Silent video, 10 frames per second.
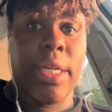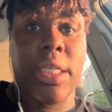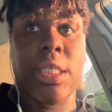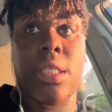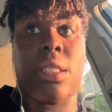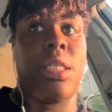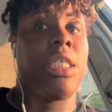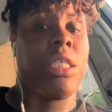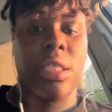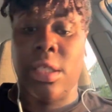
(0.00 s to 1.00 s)
This is
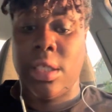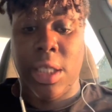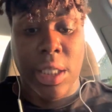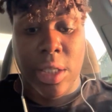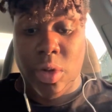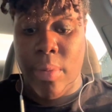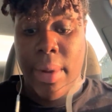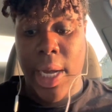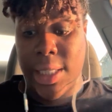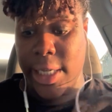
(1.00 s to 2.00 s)
going to
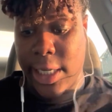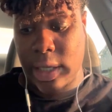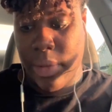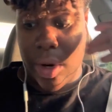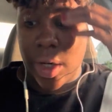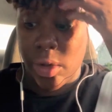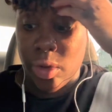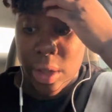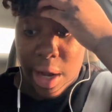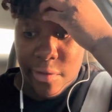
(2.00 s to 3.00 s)
be a testimony on
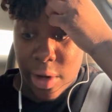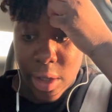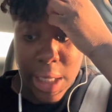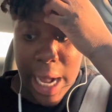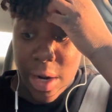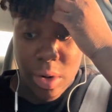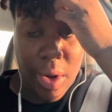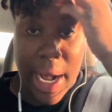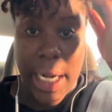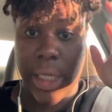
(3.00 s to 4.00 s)
July 1st. I don't know
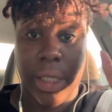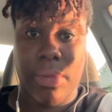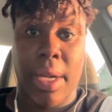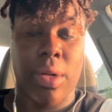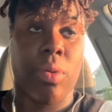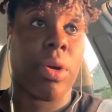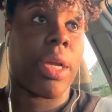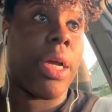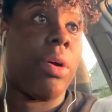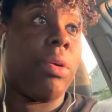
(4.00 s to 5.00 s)
how this is about to work
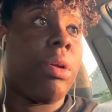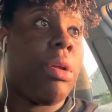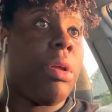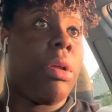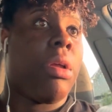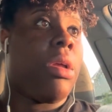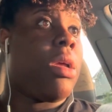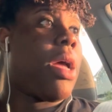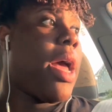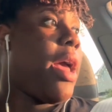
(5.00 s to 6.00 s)
out.
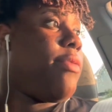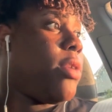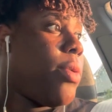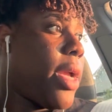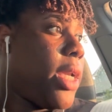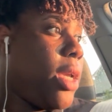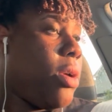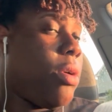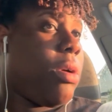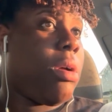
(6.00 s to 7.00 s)
I have no
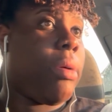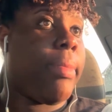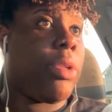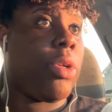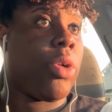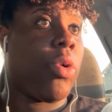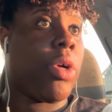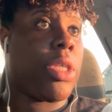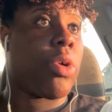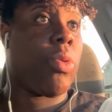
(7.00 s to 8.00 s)
idea, but the
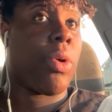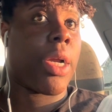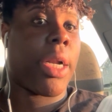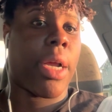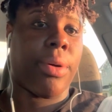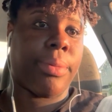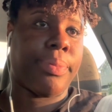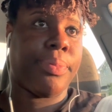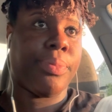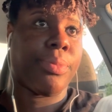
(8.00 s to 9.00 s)
Lord is going to work it out.
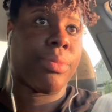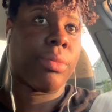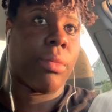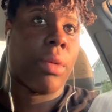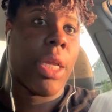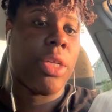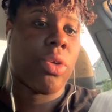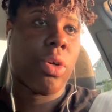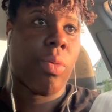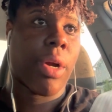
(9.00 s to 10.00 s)
He's
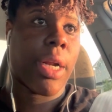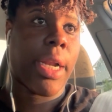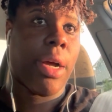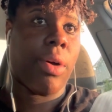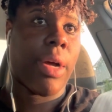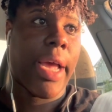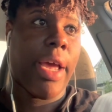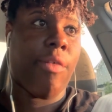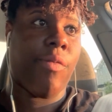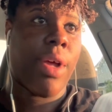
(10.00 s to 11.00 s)
going to work it out. I
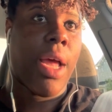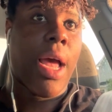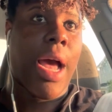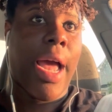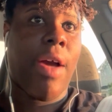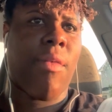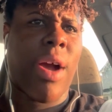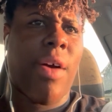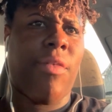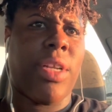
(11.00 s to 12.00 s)
have
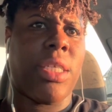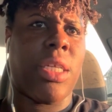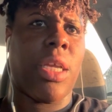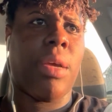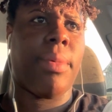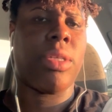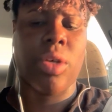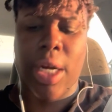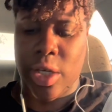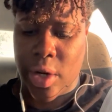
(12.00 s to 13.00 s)
confidence in him. And
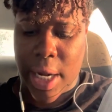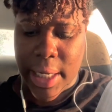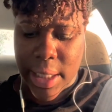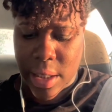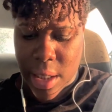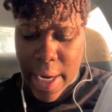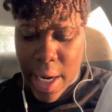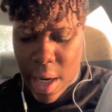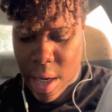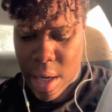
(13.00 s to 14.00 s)
so I tried it today.